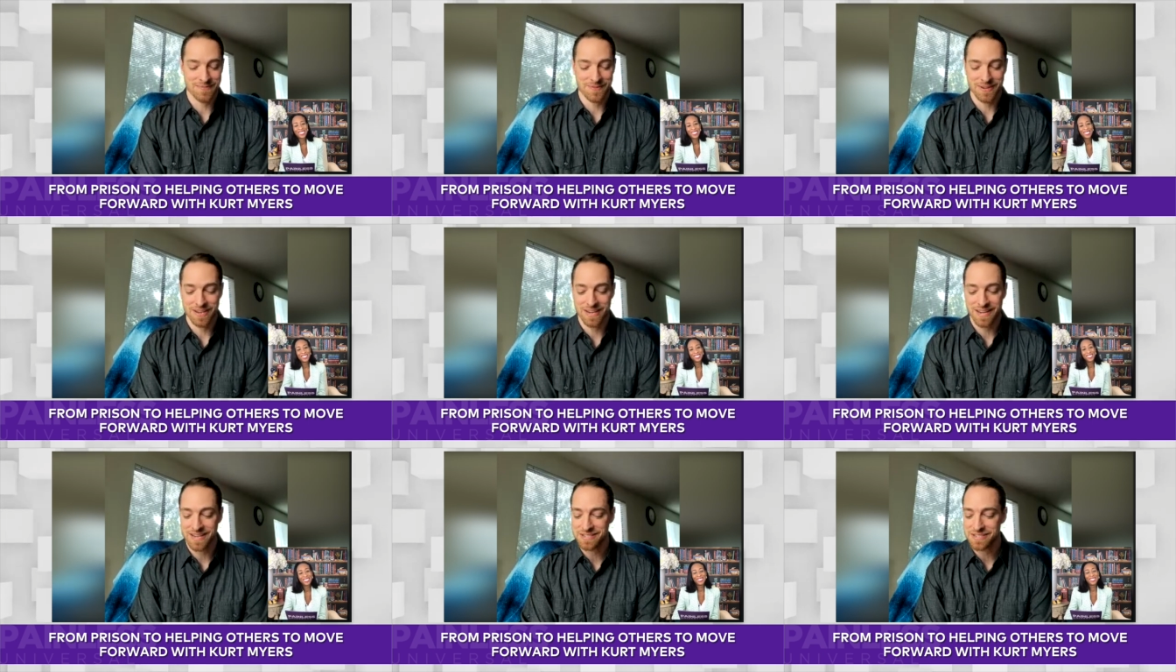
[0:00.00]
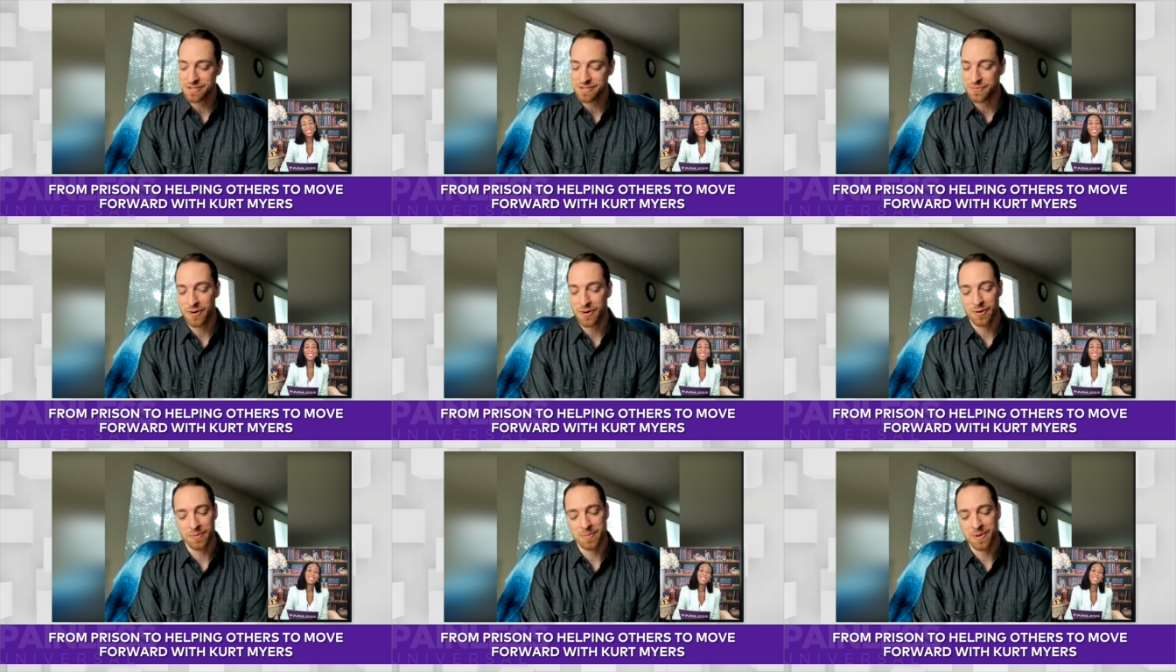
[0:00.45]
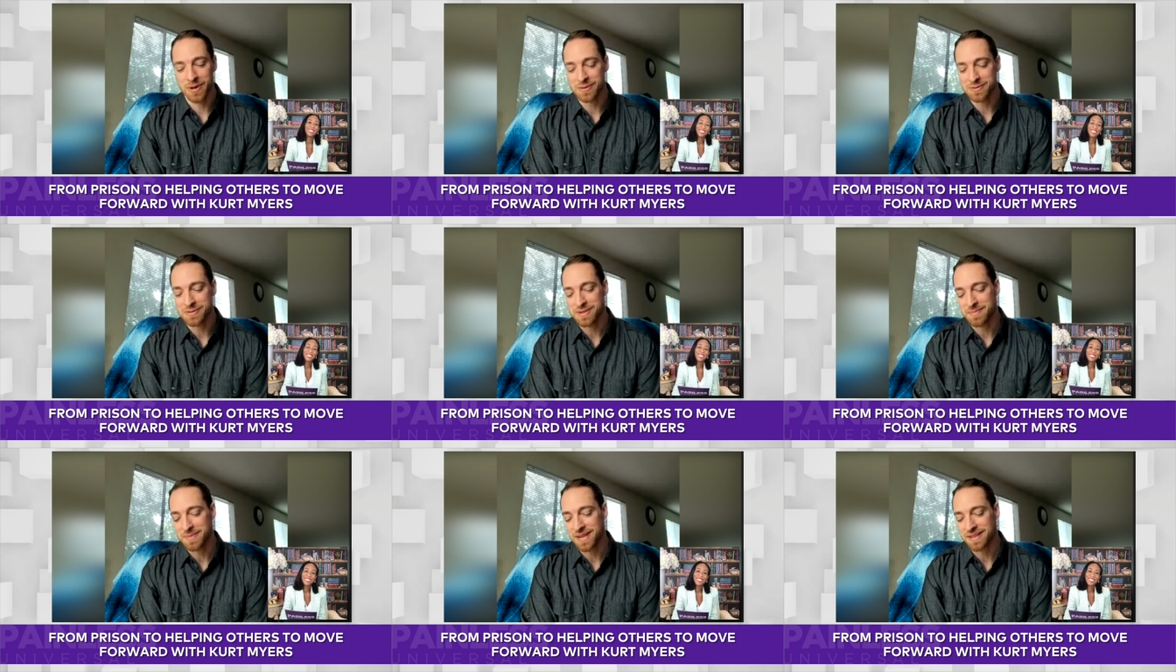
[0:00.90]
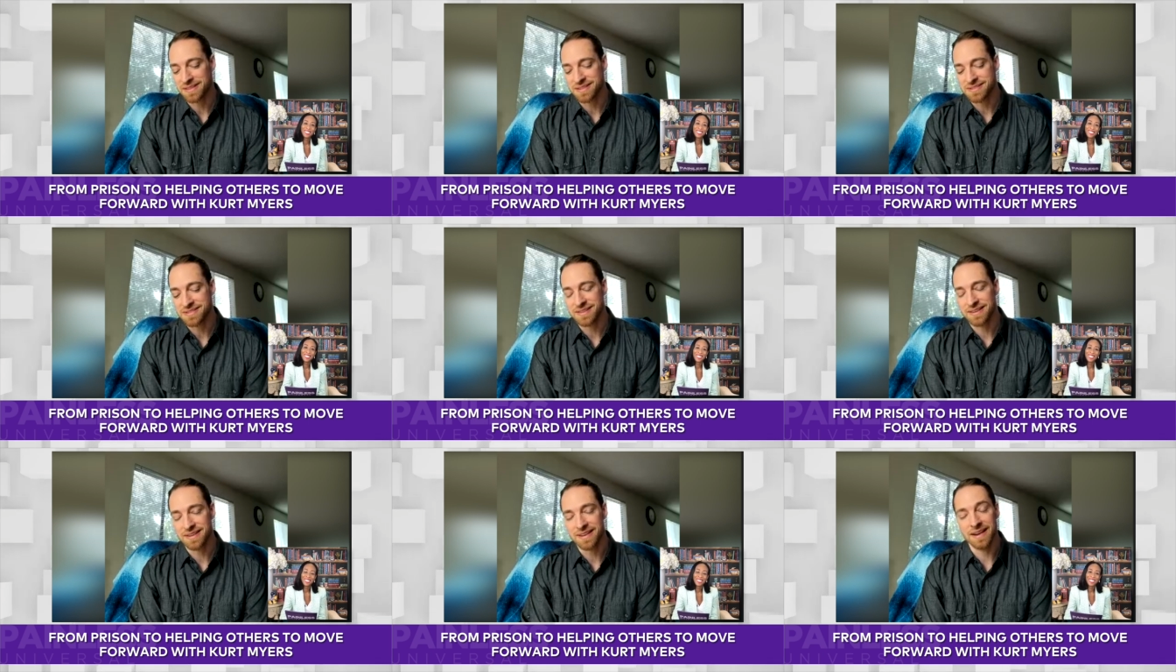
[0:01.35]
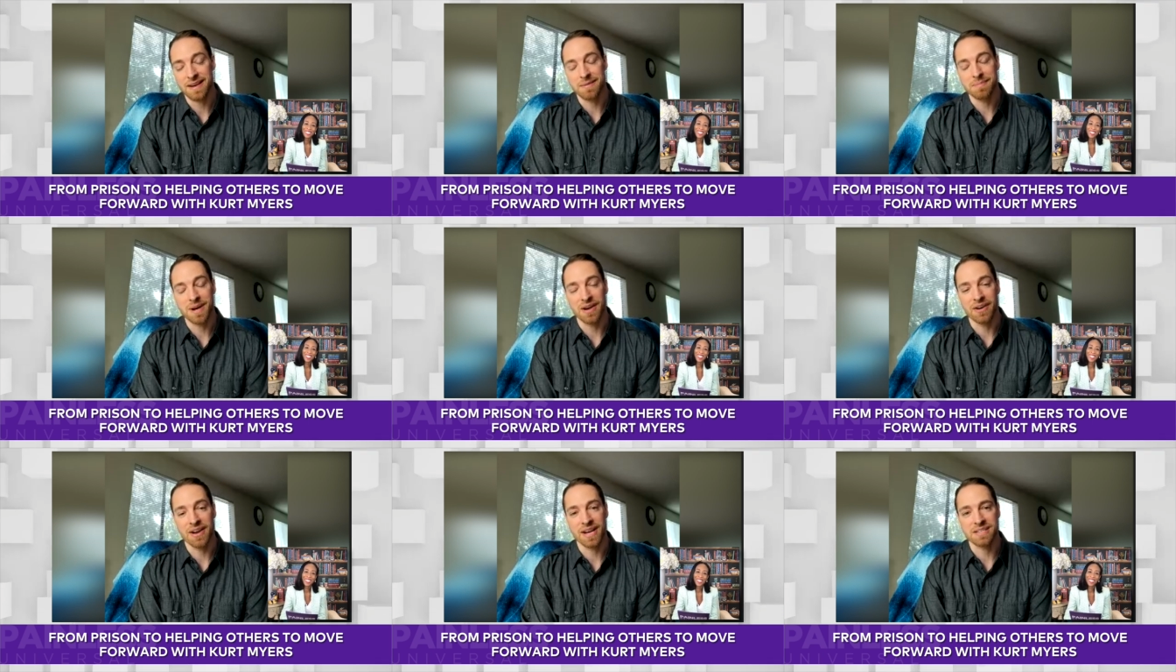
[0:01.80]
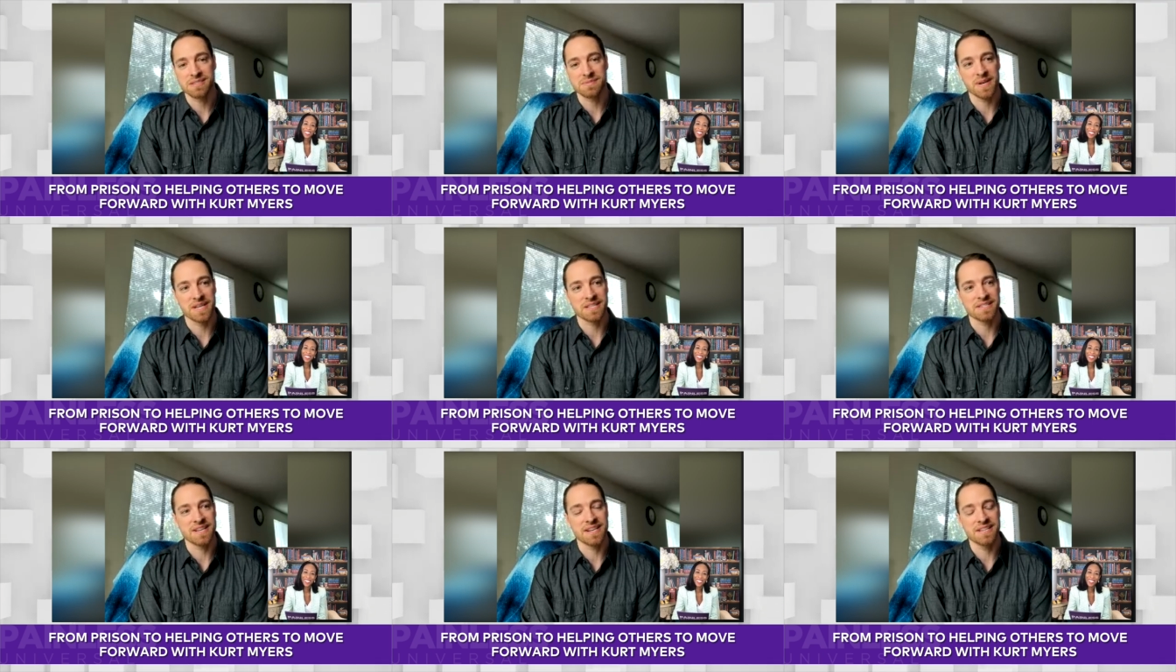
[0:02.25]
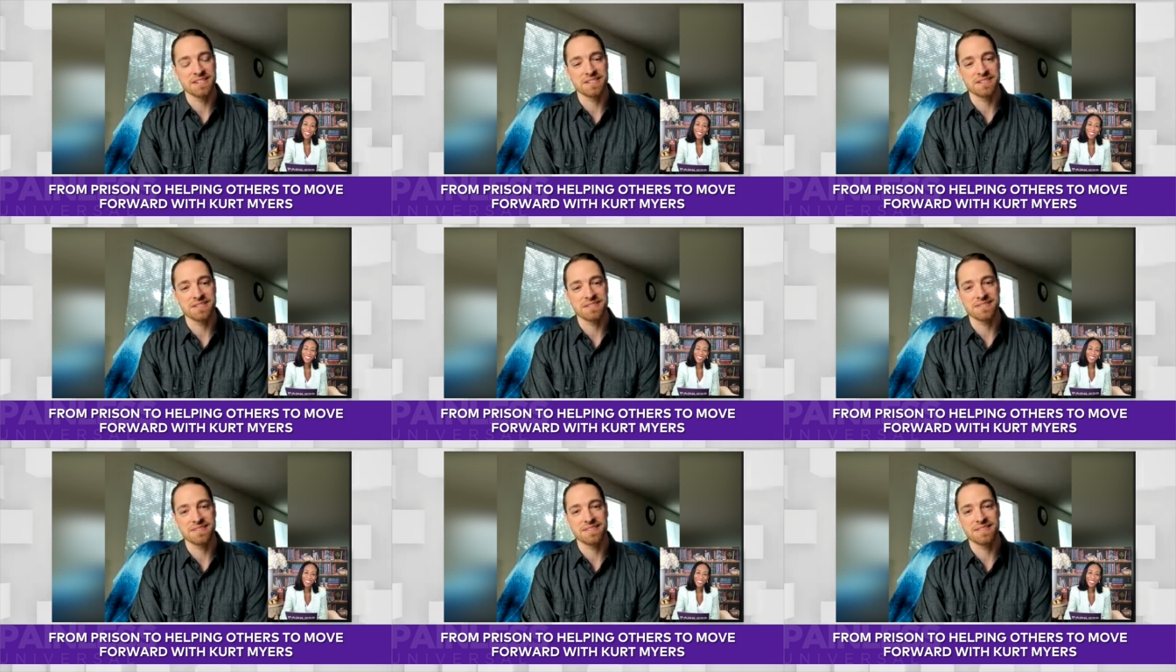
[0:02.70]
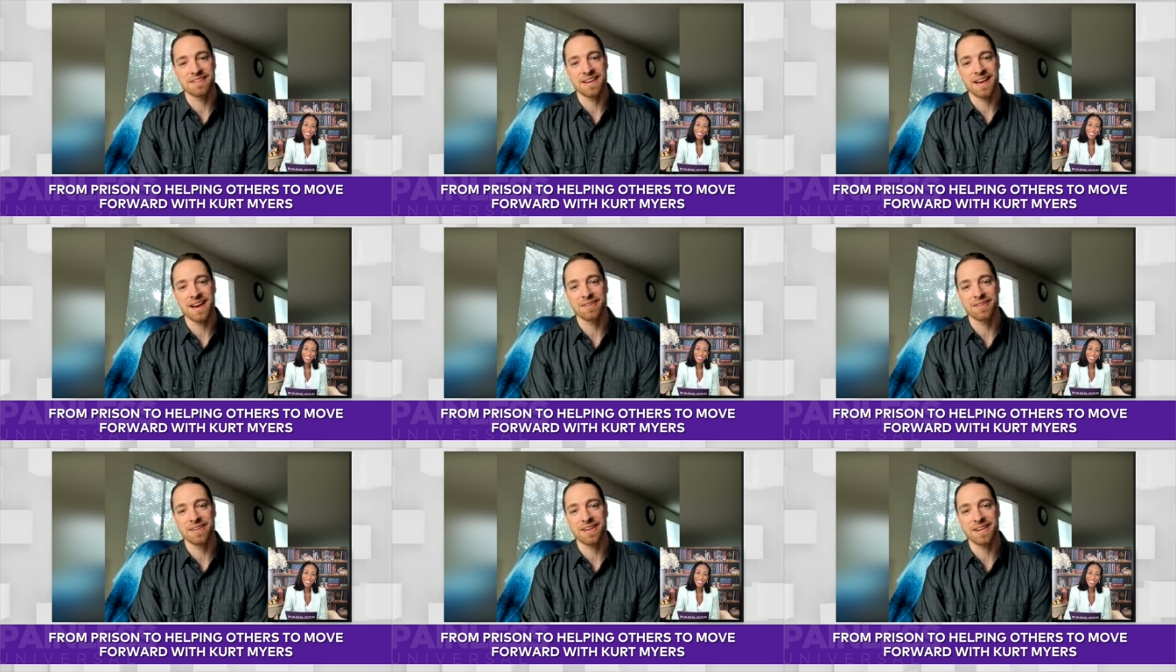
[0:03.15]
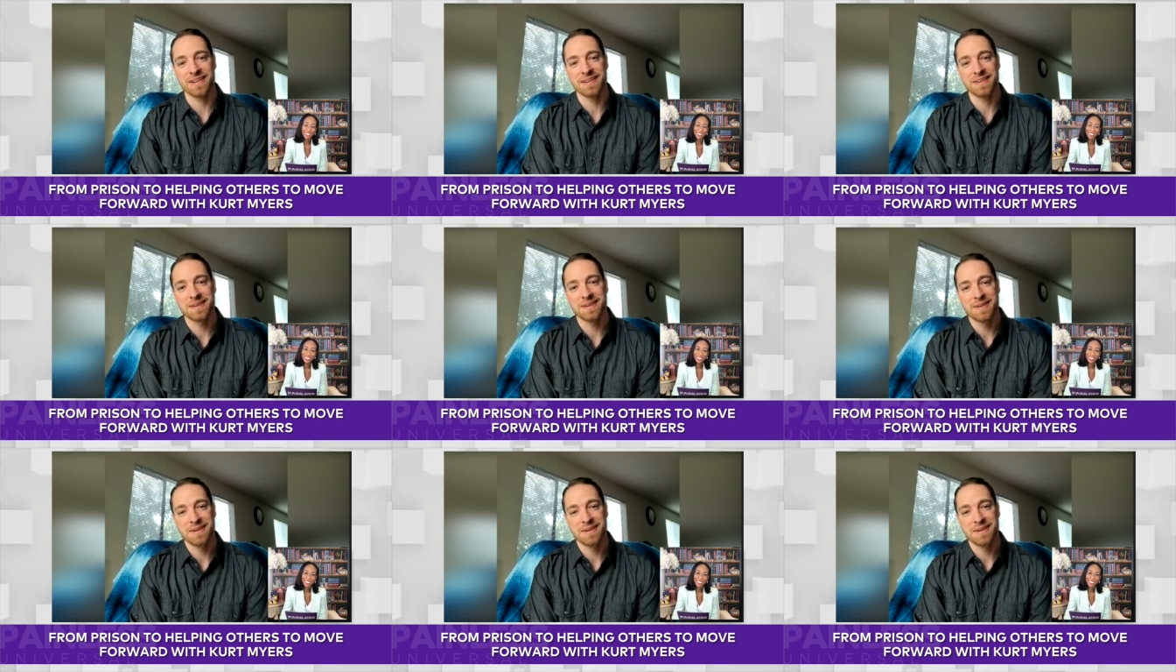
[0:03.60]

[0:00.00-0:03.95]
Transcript: funny i just wrote a post about this today about expectations and how they